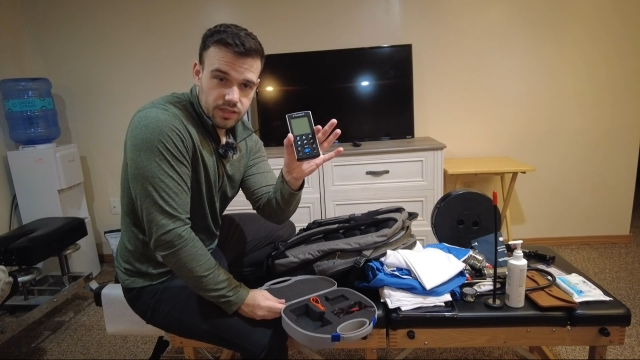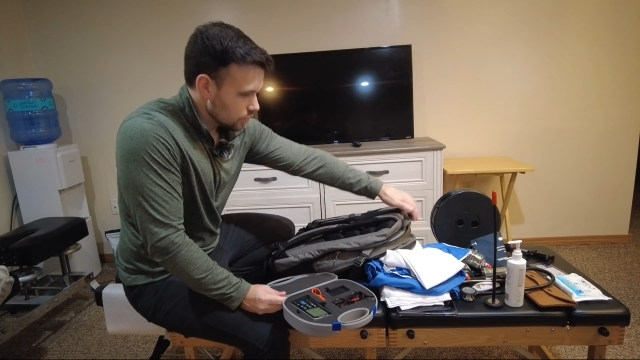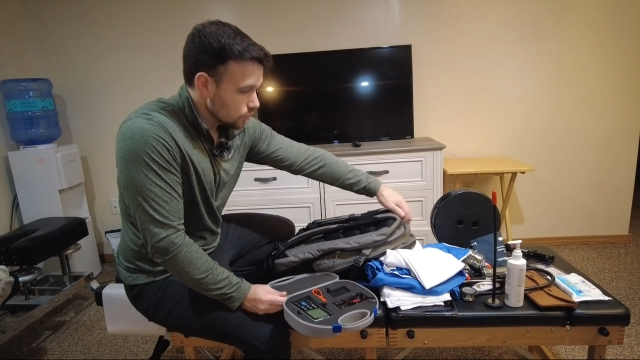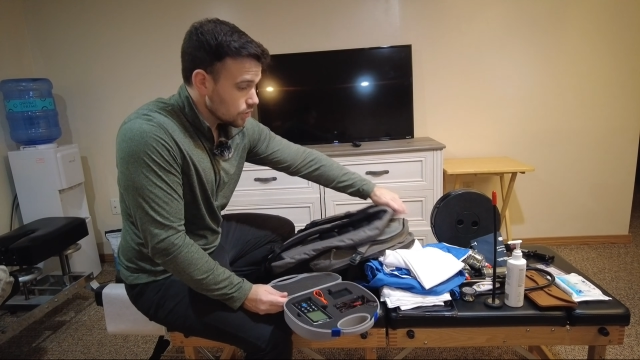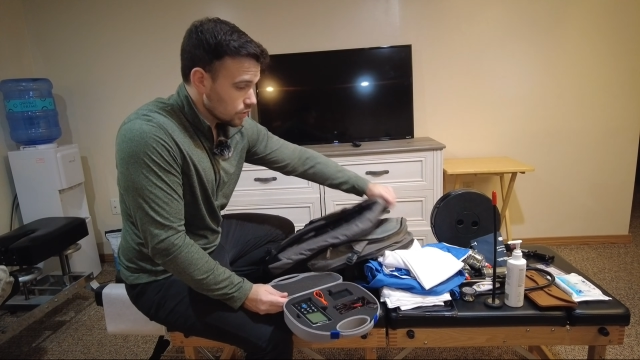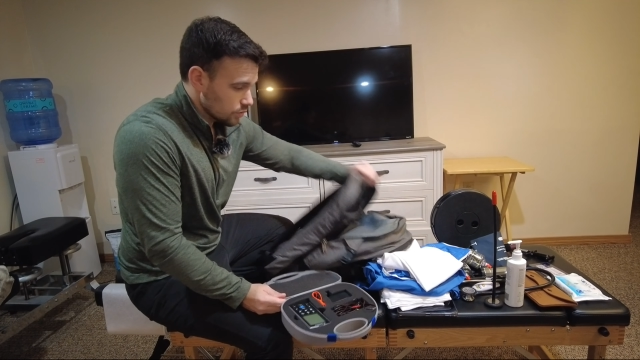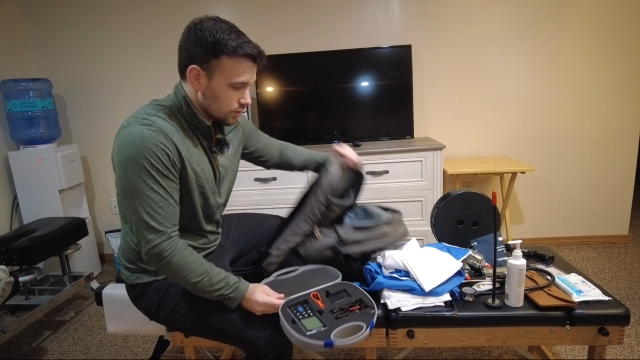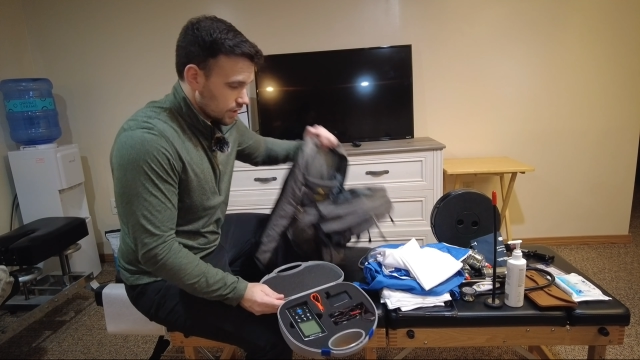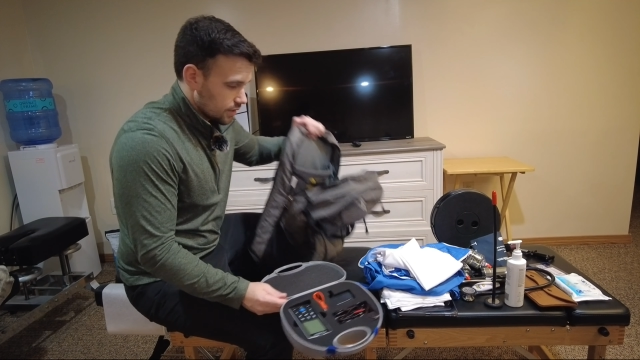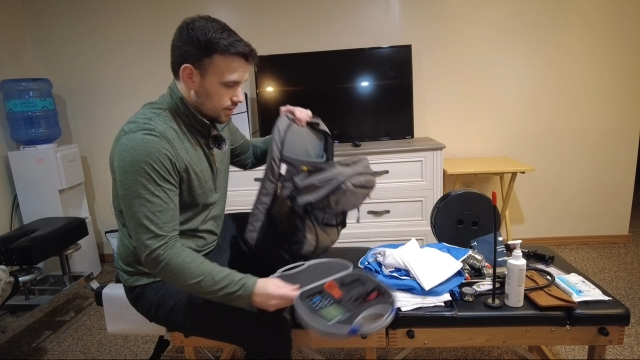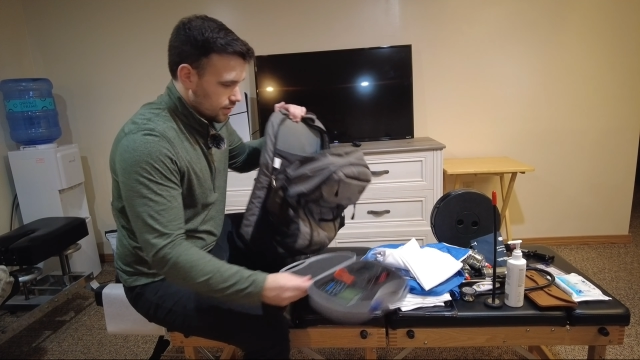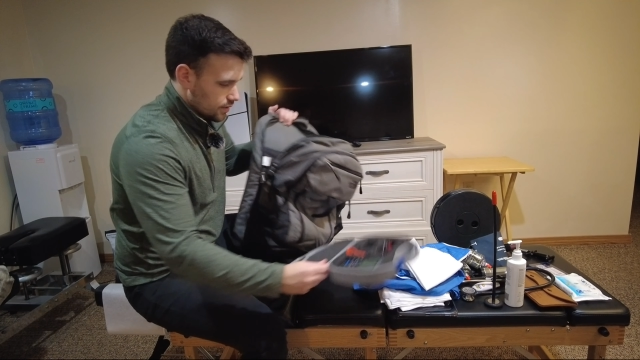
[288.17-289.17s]
You use
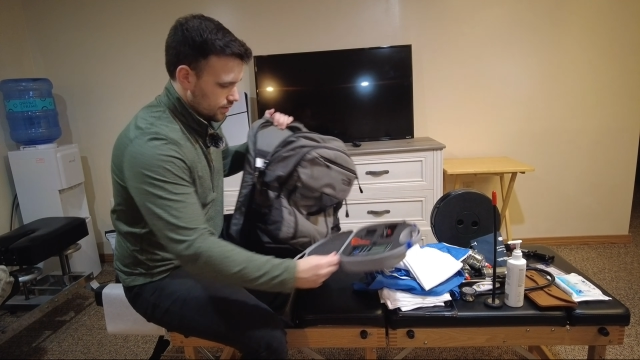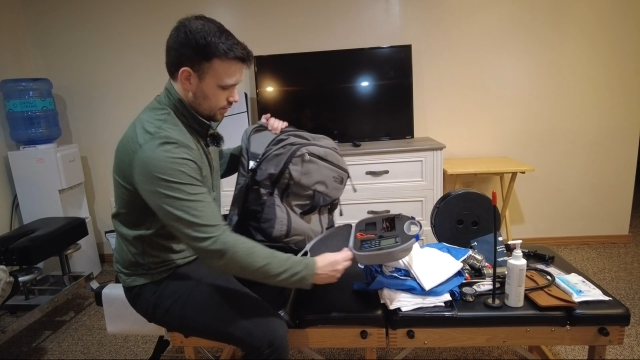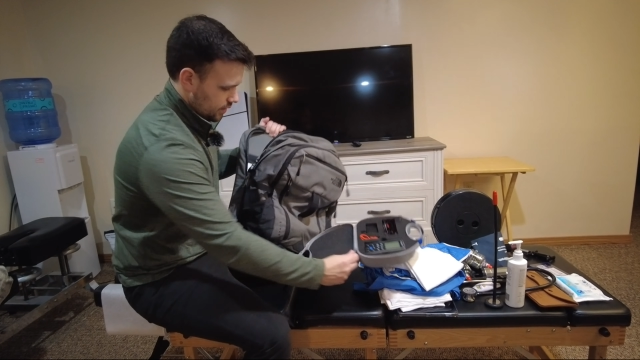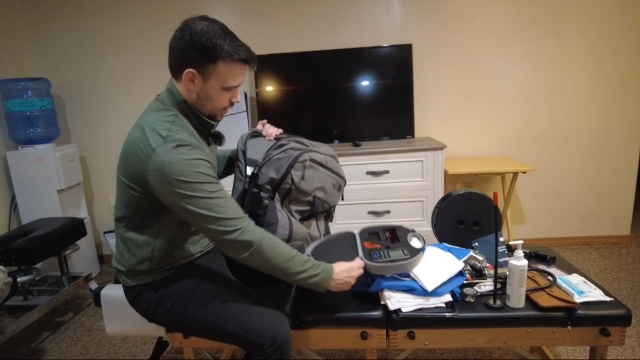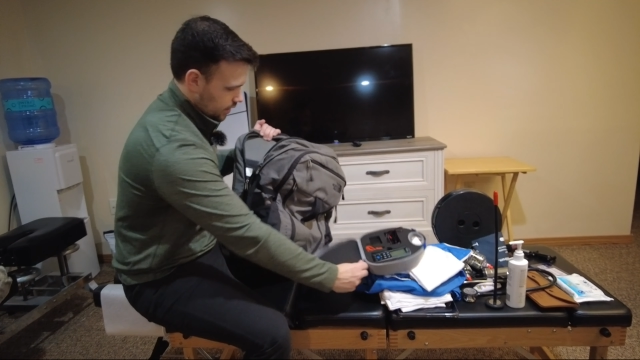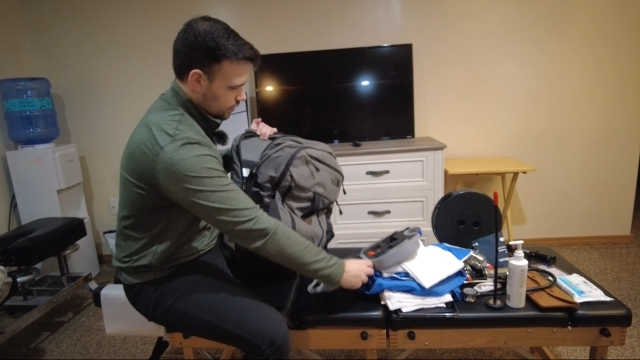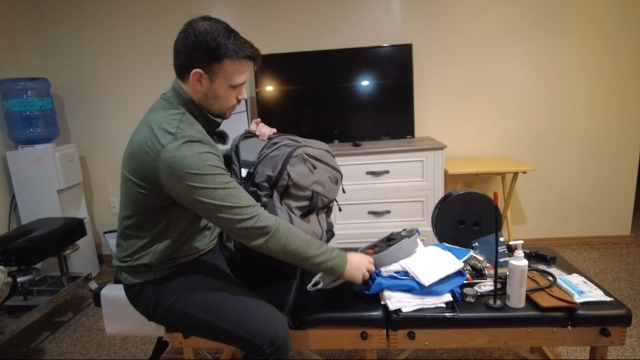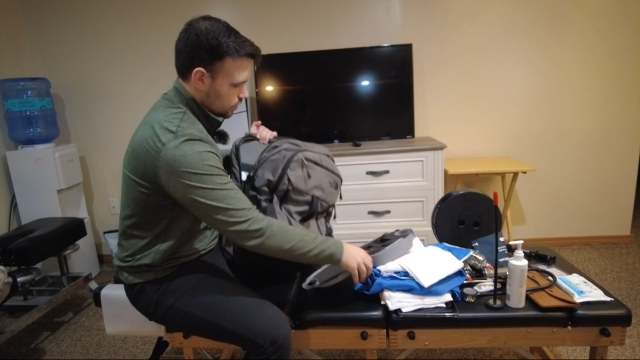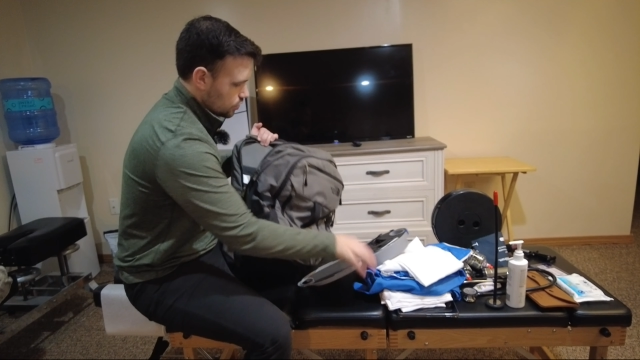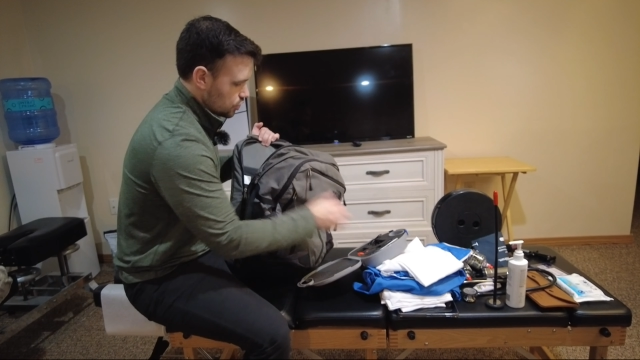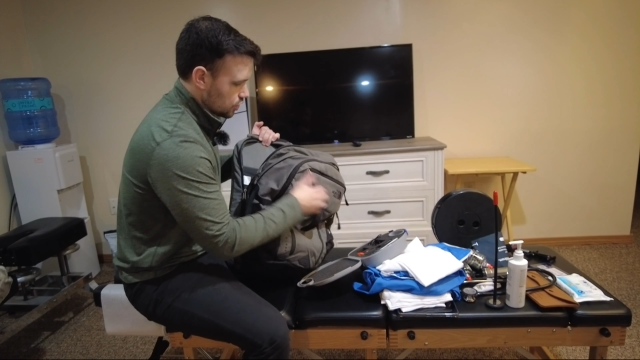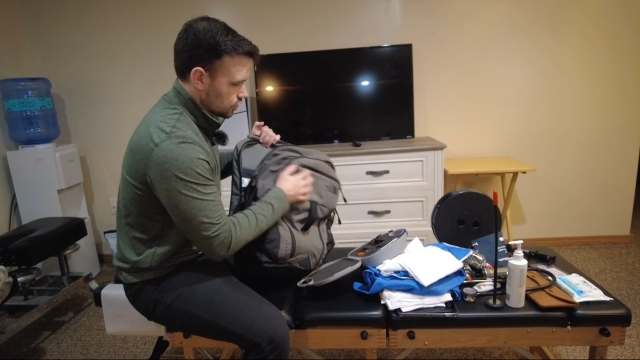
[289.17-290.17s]
it in
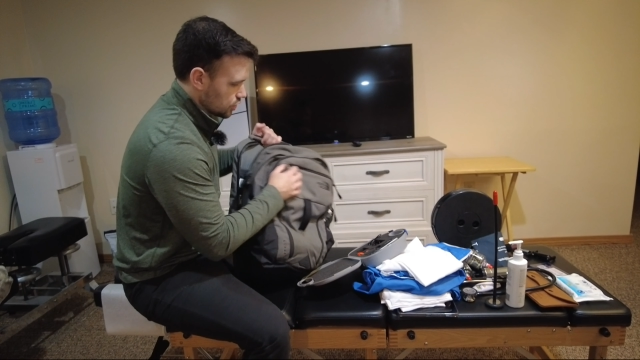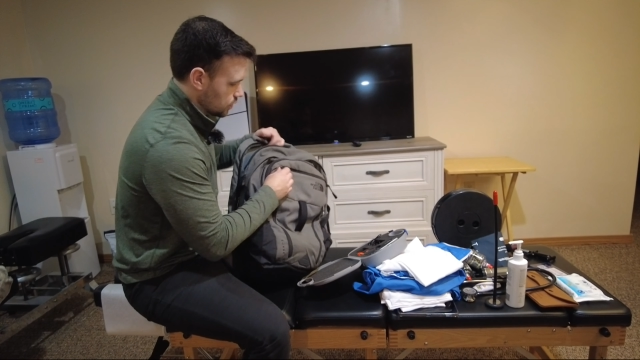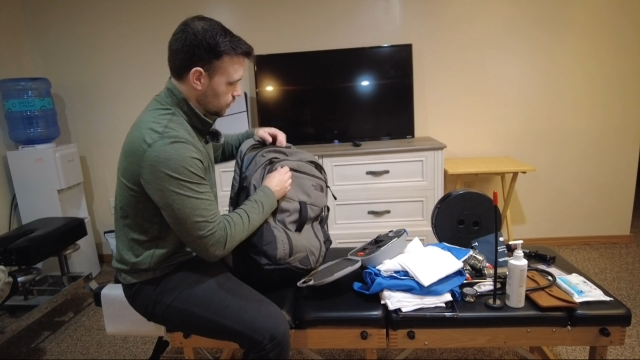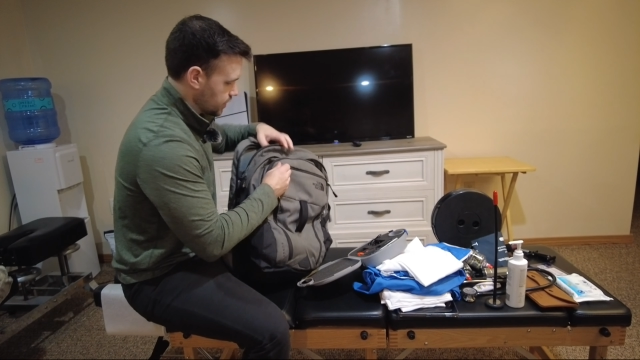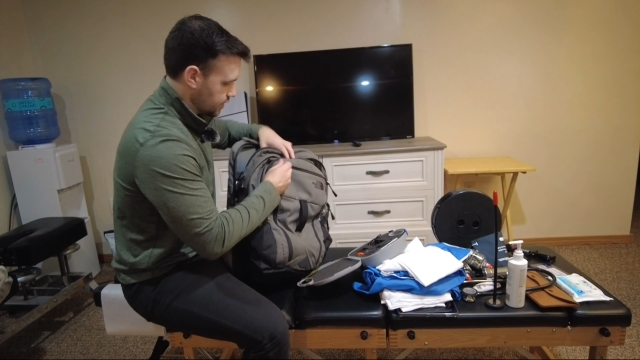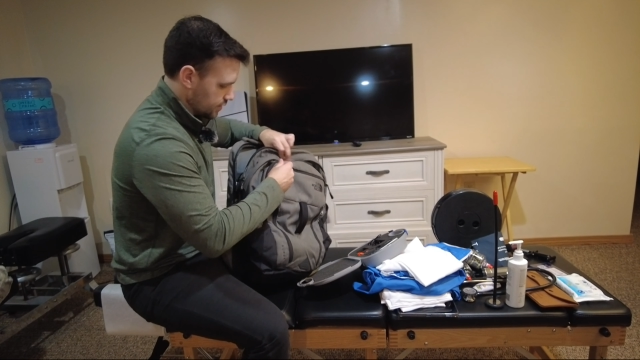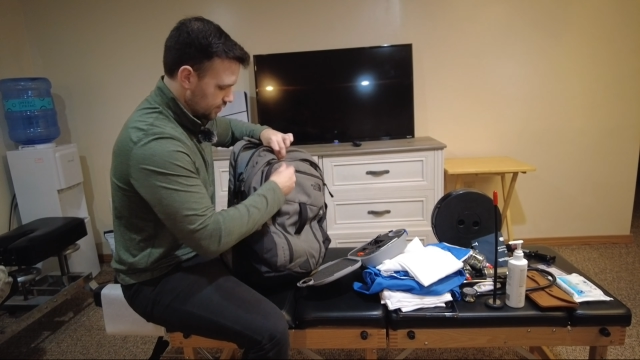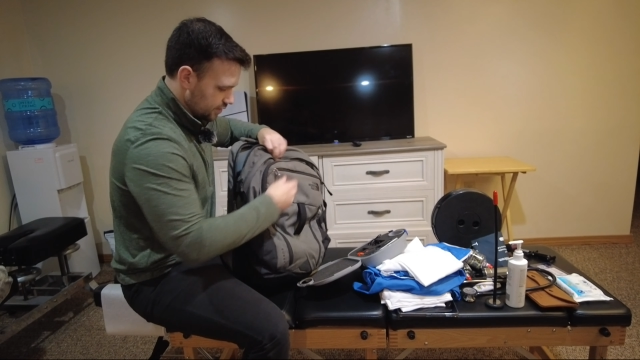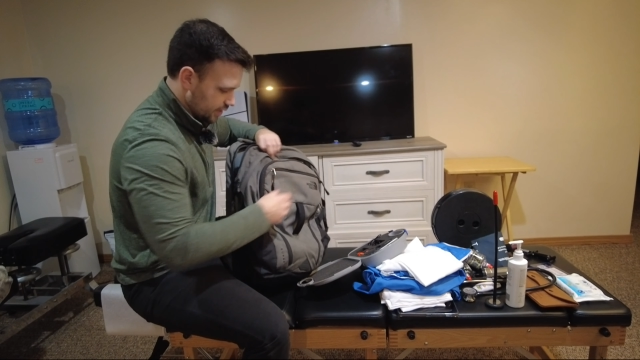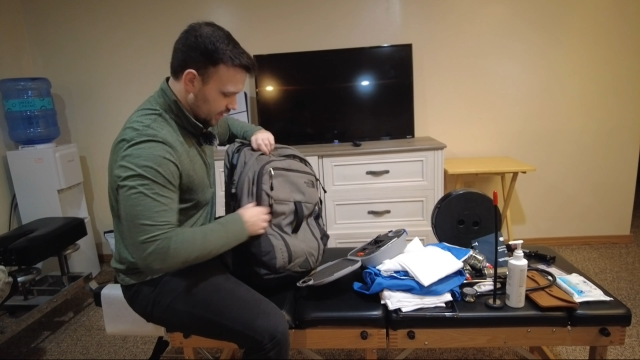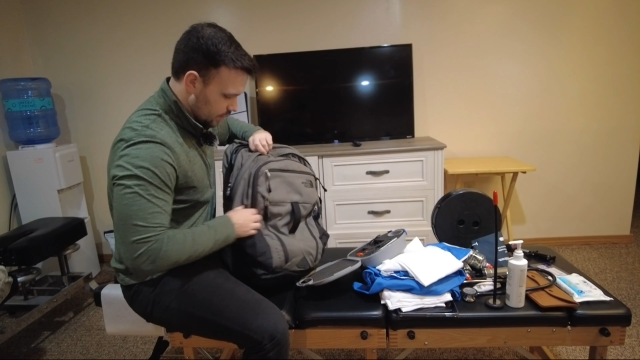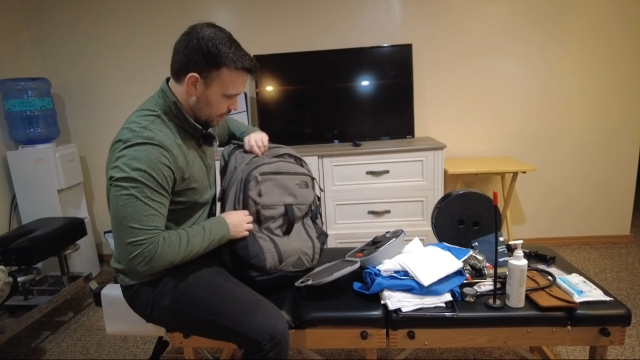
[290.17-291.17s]
conjunction with the
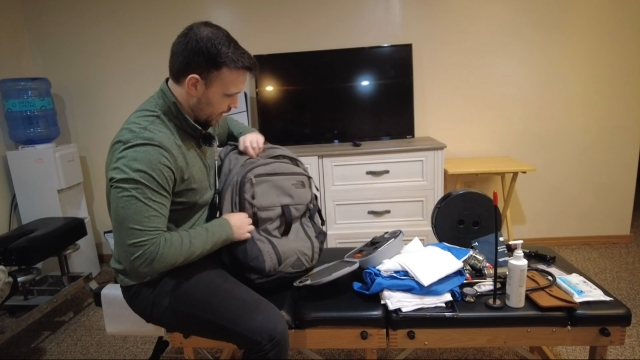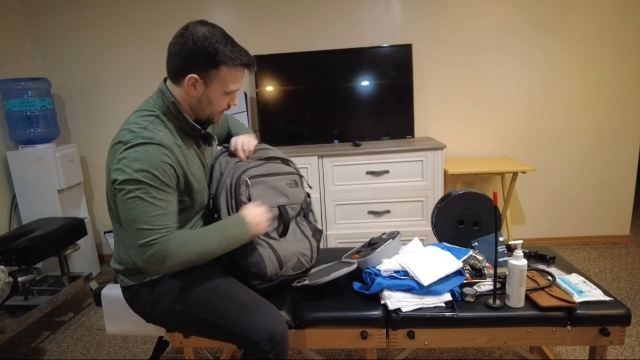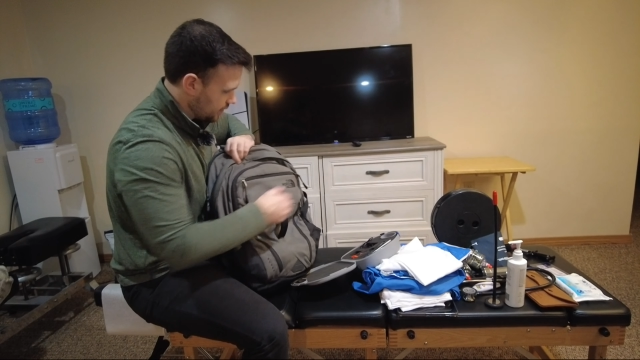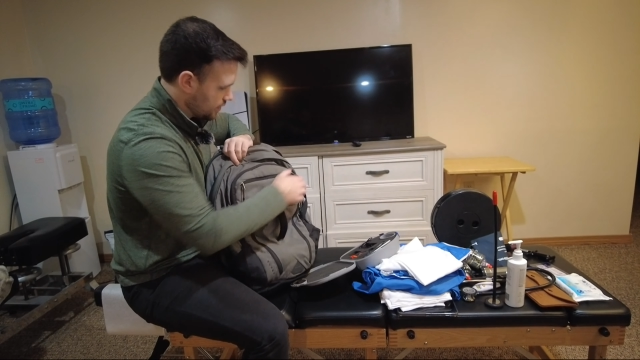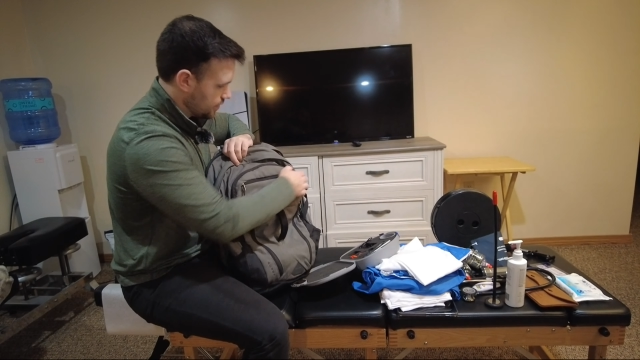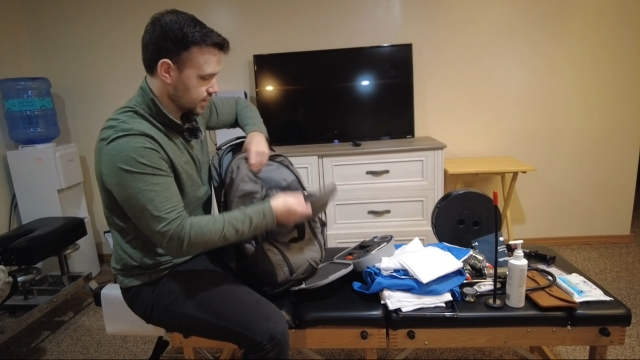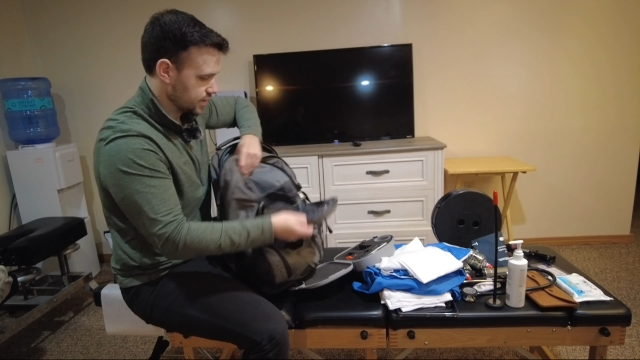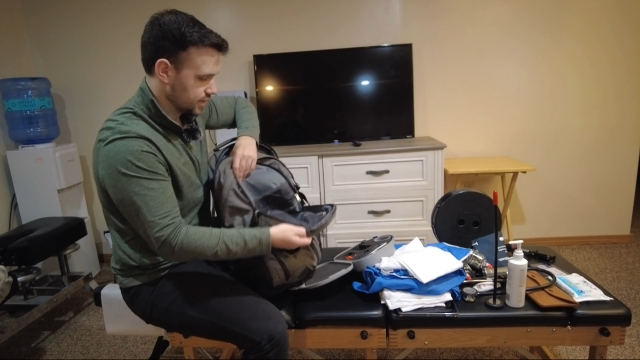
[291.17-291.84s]
sticky pads.